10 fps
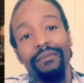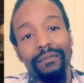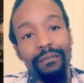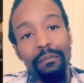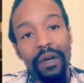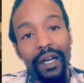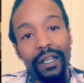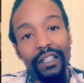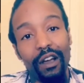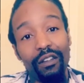But
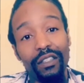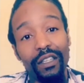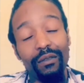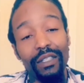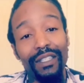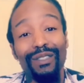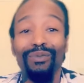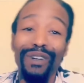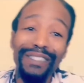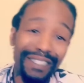only thing with this,
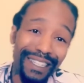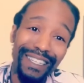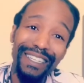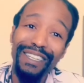once again, it don't